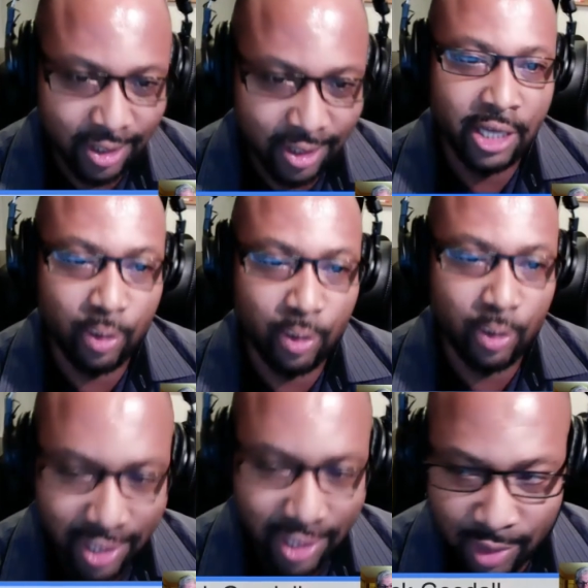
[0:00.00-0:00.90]
express
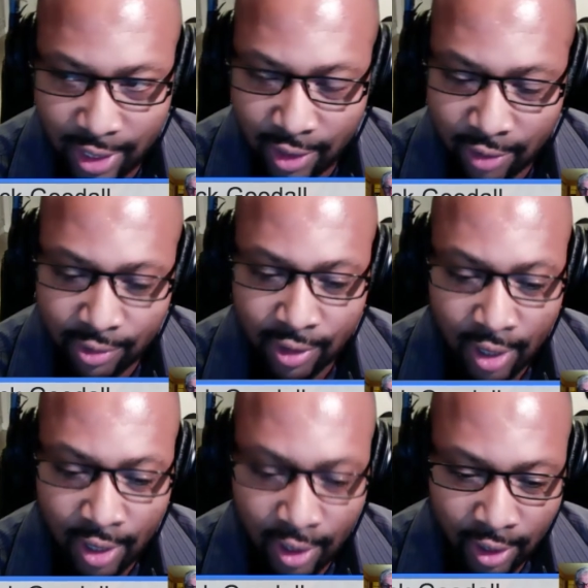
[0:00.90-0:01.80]
themselves.
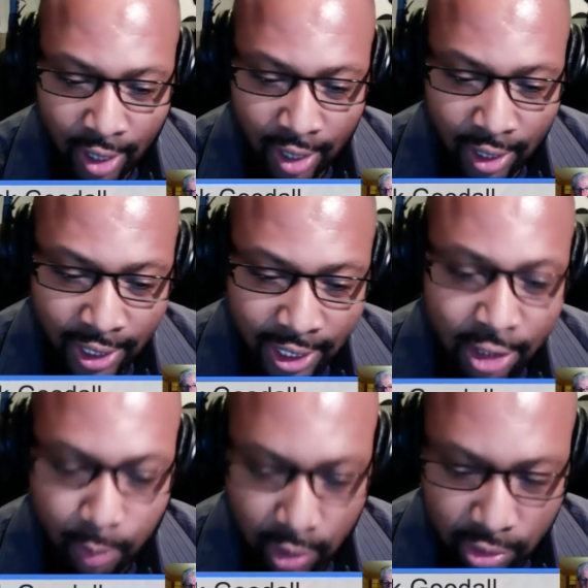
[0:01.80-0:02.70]
Each
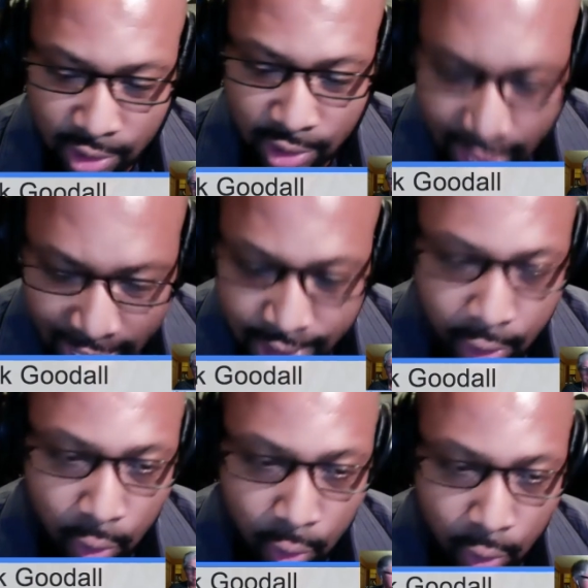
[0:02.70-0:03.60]
person has to go
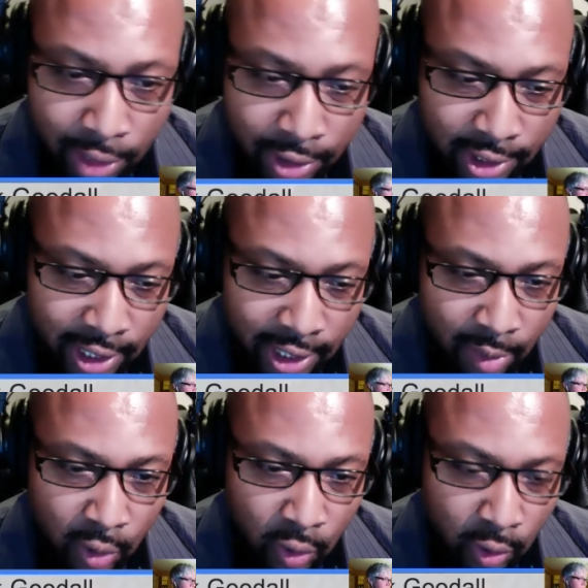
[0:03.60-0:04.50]
around the
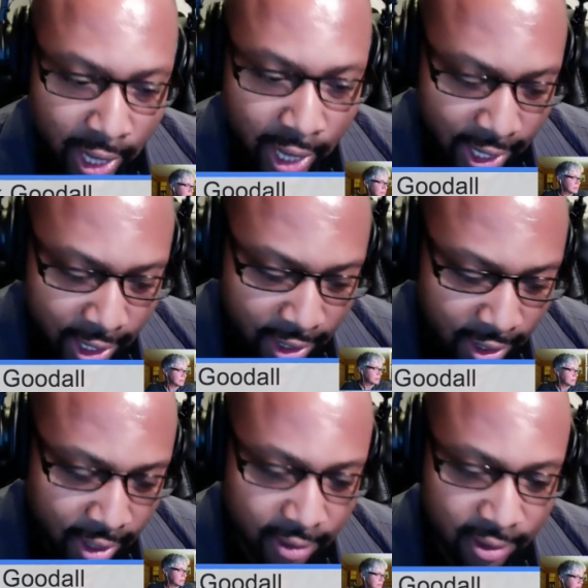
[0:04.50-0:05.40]
table and
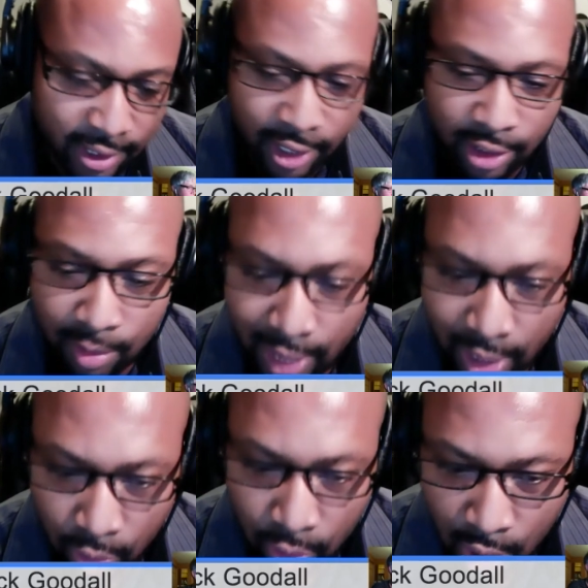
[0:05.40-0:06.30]
tell us about
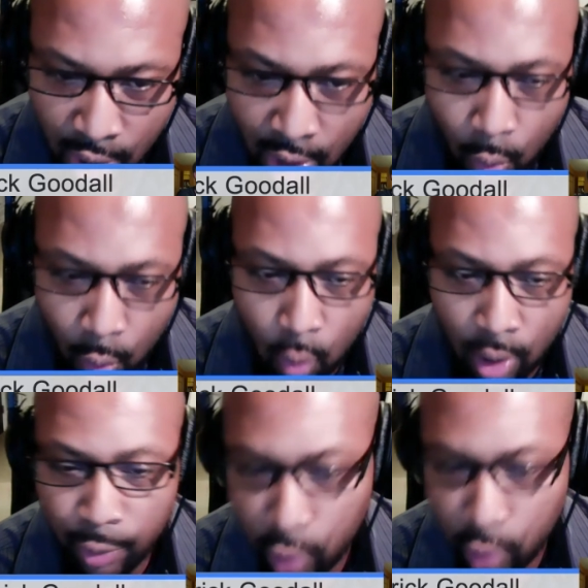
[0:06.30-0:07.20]
one
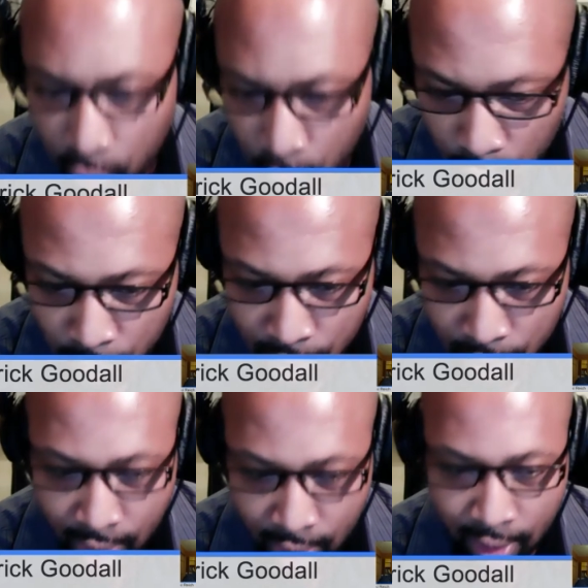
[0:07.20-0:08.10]
rose
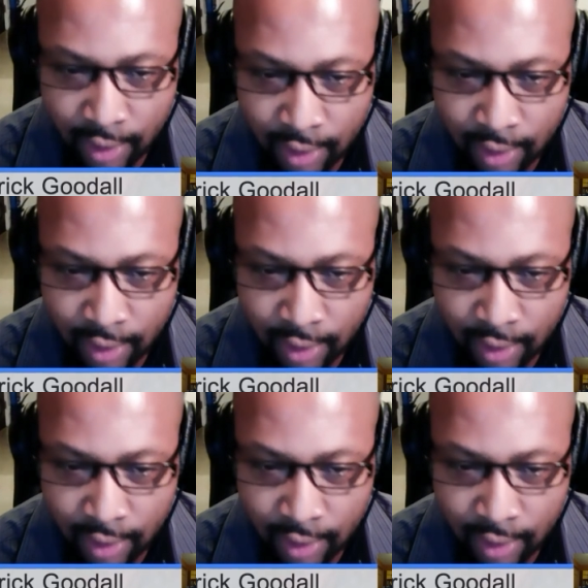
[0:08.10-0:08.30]
that